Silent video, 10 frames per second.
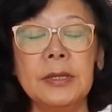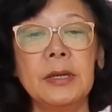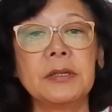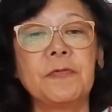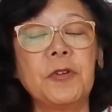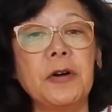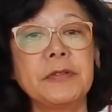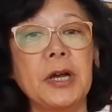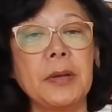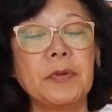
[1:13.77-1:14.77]
Now, the fourth
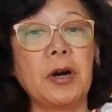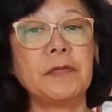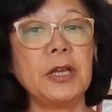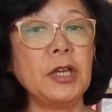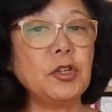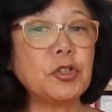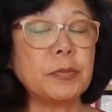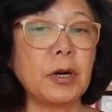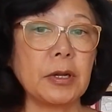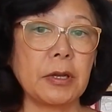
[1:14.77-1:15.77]
type of
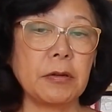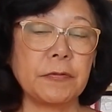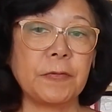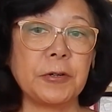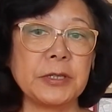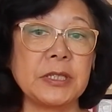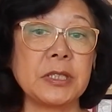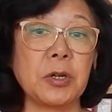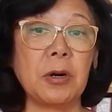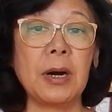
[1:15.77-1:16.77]
intermolecular force is
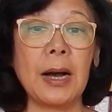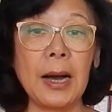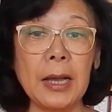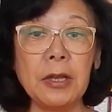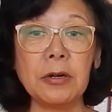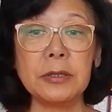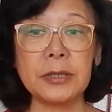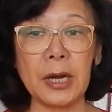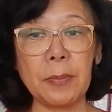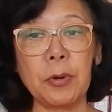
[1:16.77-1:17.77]
called
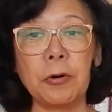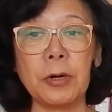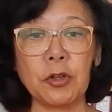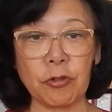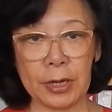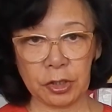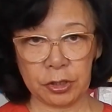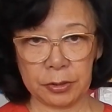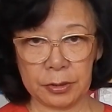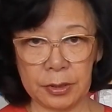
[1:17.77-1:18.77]
Ion-Dipole
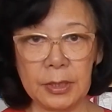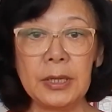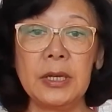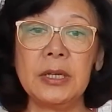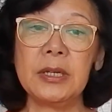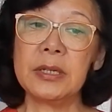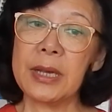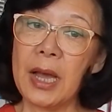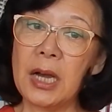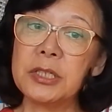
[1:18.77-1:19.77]
attraction. It
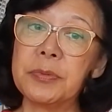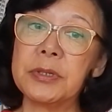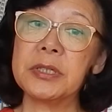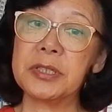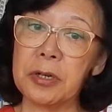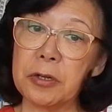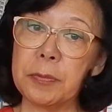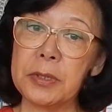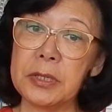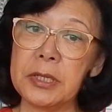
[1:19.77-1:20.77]
accounts for the
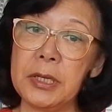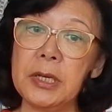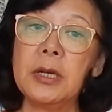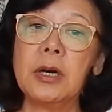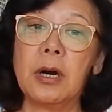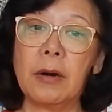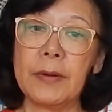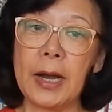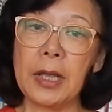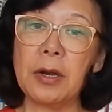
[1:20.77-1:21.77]
solubility of
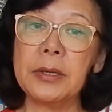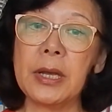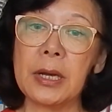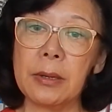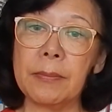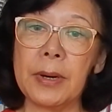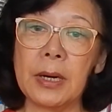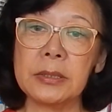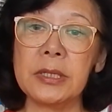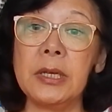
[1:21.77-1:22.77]
ionic
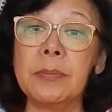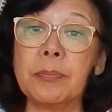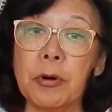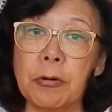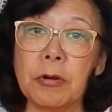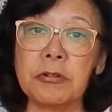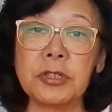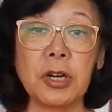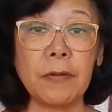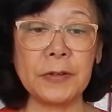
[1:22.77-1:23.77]
compounds in polar
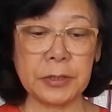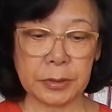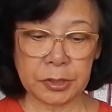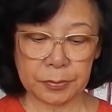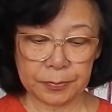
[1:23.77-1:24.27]
solvents.